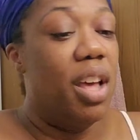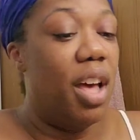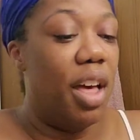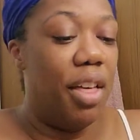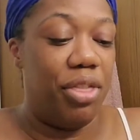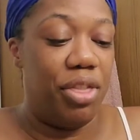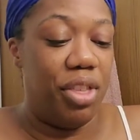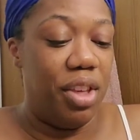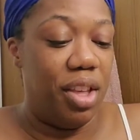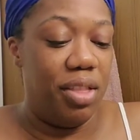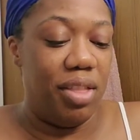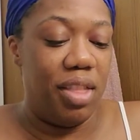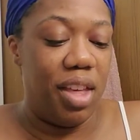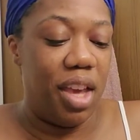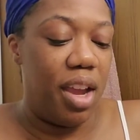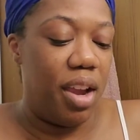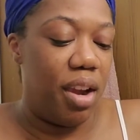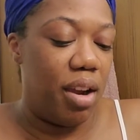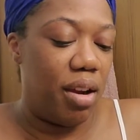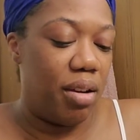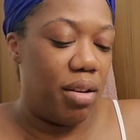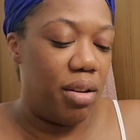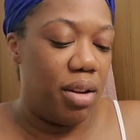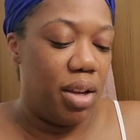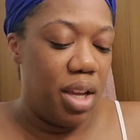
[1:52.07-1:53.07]
nothing
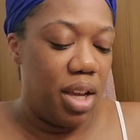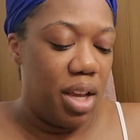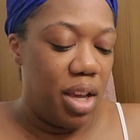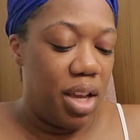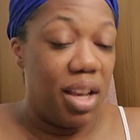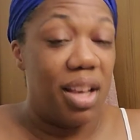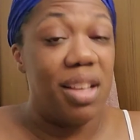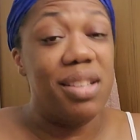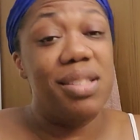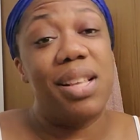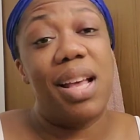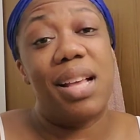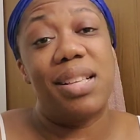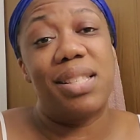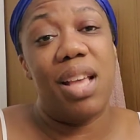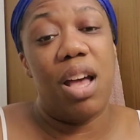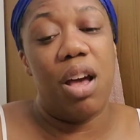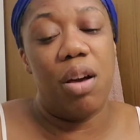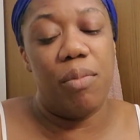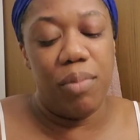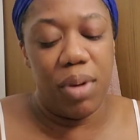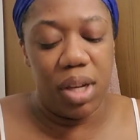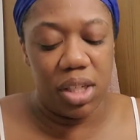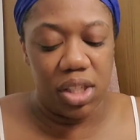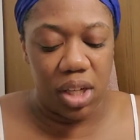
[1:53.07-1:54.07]
there because that's
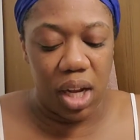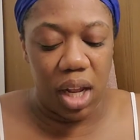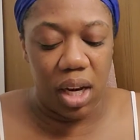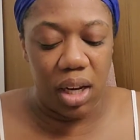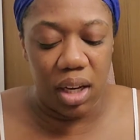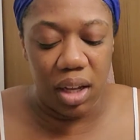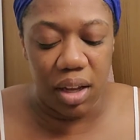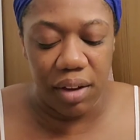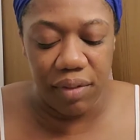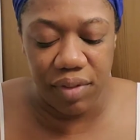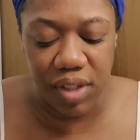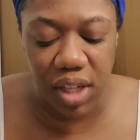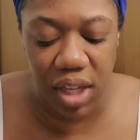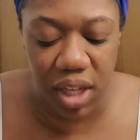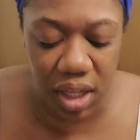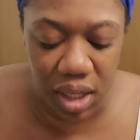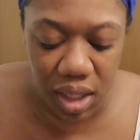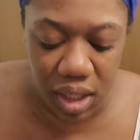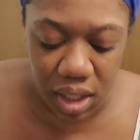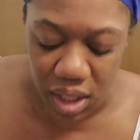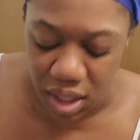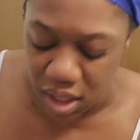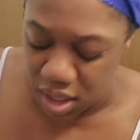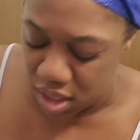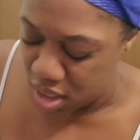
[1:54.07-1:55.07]
how much I loved
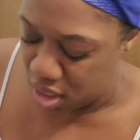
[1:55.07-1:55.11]
it.